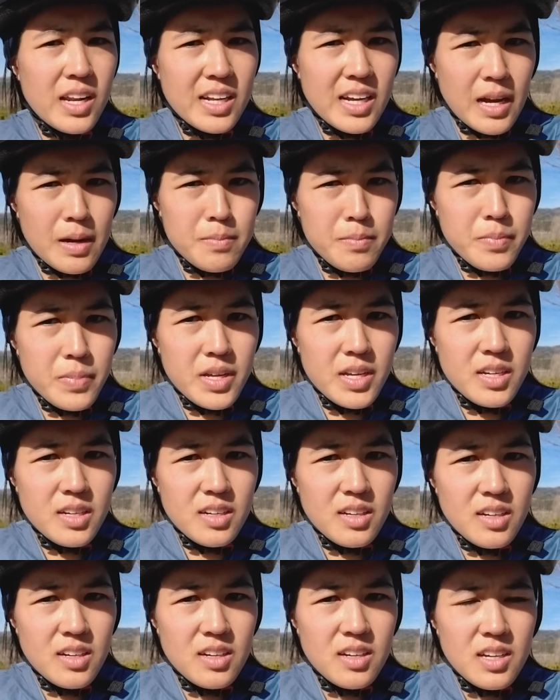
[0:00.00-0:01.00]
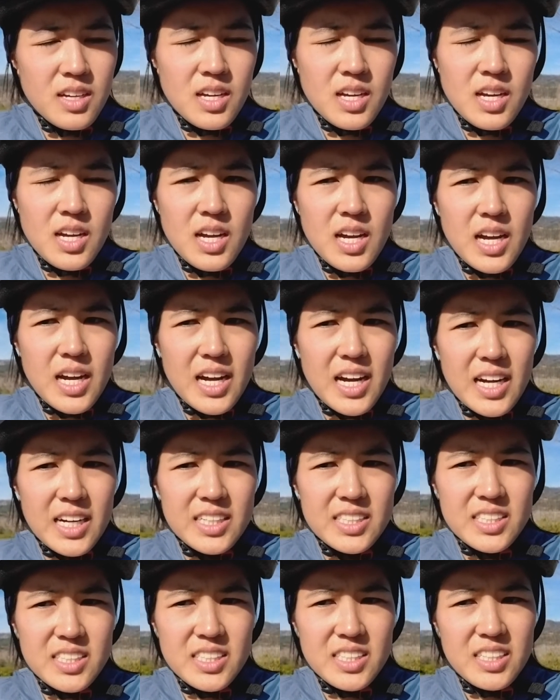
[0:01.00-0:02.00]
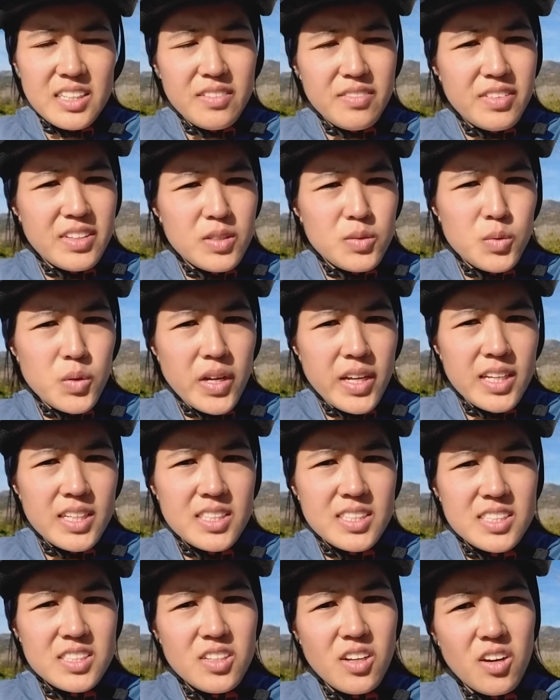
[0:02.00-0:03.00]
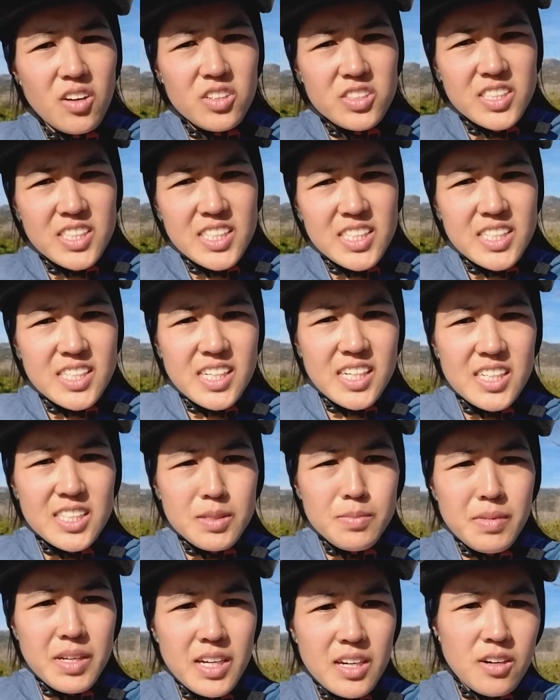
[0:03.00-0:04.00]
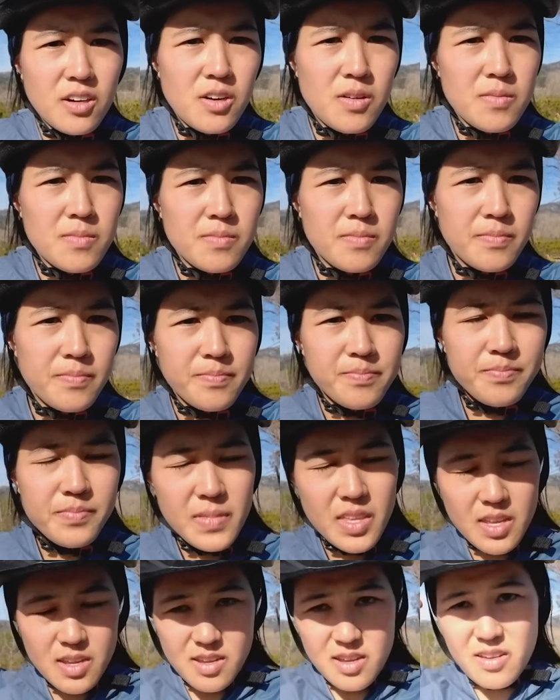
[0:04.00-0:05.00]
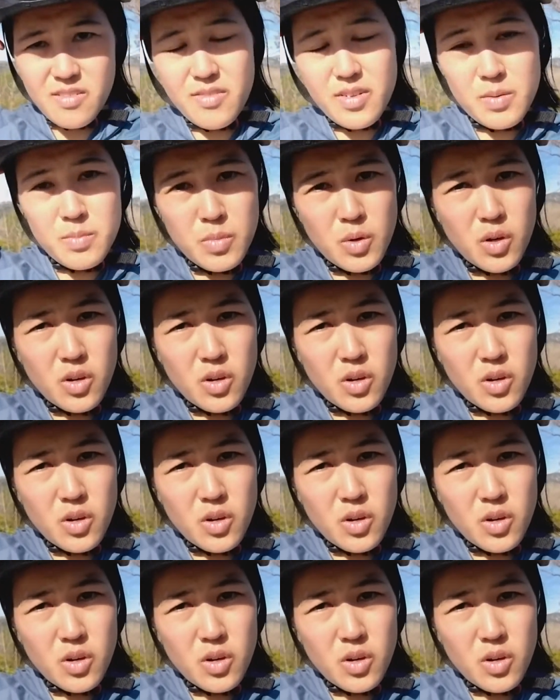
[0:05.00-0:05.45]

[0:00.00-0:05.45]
camping, and if it rains the logistics become even more